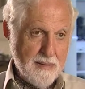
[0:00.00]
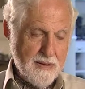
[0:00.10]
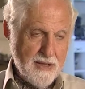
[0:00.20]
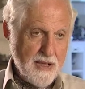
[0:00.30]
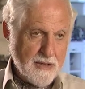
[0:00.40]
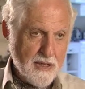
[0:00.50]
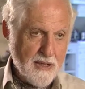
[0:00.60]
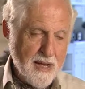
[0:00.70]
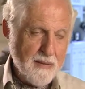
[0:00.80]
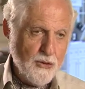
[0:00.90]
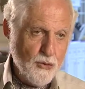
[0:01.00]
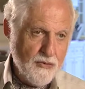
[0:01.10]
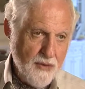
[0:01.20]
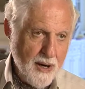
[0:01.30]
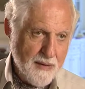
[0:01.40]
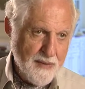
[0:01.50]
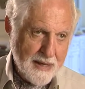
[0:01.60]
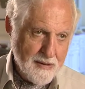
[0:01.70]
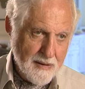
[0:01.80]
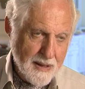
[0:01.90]
she does it, can do it very
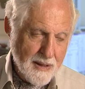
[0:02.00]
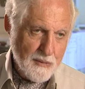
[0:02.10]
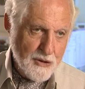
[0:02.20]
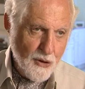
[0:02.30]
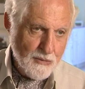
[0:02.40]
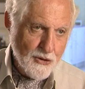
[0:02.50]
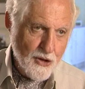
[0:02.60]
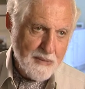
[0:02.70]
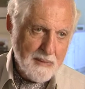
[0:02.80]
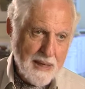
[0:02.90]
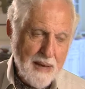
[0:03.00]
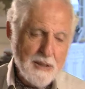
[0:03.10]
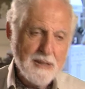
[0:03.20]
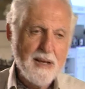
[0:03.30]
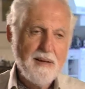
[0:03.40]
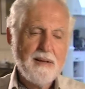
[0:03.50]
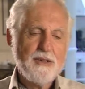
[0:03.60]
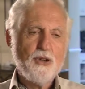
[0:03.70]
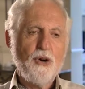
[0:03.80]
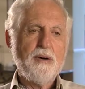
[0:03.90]
affectionately, but she always calls me chemist.
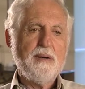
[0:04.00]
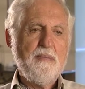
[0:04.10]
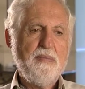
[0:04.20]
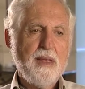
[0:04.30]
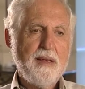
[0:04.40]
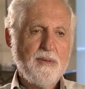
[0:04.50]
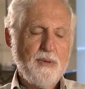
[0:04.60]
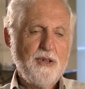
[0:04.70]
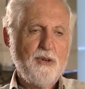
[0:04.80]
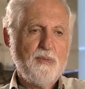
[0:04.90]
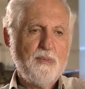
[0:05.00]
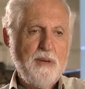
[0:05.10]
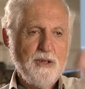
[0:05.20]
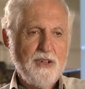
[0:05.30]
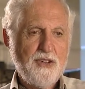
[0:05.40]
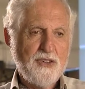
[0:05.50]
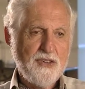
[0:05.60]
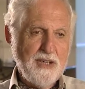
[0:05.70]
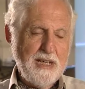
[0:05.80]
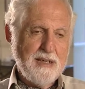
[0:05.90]
So when you'd be on the
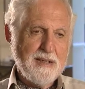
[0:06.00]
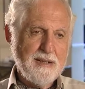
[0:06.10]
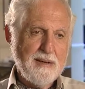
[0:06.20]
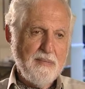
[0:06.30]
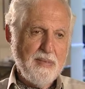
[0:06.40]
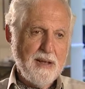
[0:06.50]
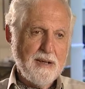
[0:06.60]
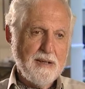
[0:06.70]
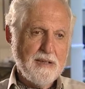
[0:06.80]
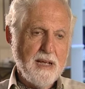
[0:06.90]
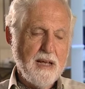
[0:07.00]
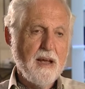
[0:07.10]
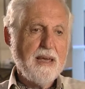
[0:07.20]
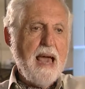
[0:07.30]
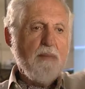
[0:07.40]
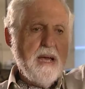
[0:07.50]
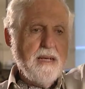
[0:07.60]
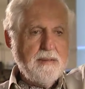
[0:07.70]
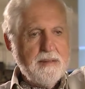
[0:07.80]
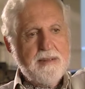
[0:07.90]
street, she'd say,
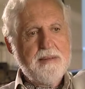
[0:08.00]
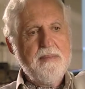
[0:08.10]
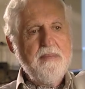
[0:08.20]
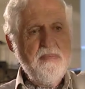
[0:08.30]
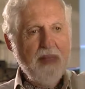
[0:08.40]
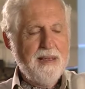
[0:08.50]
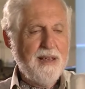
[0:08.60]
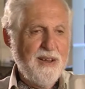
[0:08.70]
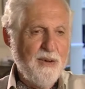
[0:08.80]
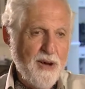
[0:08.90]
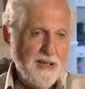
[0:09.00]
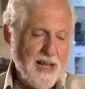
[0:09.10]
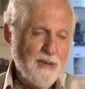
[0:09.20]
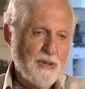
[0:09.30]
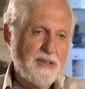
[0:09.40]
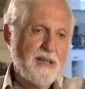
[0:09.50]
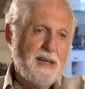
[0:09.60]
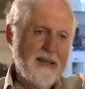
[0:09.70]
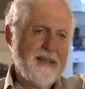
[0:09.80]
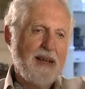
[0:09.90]
"Chemist!" You know, as I would
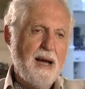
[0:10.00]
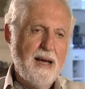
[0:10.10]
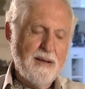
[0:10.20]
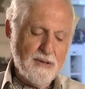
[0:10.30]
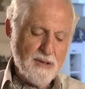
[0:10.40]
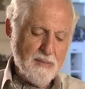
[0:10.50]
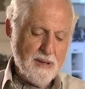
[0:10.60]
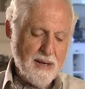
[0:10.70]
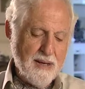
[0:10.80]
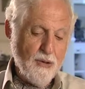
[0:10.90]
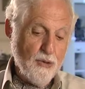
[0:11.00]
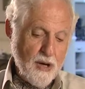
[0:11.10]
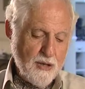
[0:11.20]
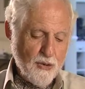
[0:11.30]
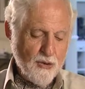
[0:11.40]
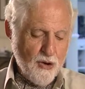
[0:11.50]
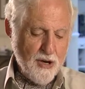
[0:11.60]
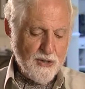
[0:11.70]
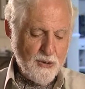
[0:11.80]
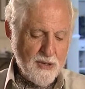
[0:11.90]
say, Diane or something like, although I don't call
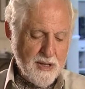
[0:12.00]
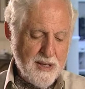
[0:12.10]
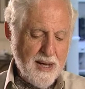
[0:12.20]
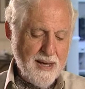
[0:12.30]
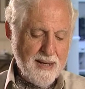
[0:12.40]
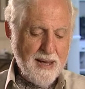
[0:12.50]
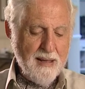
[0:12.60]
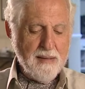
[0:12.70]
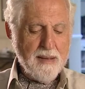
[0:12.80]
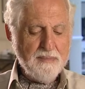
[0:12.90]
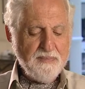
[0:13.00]
her usually Diane either.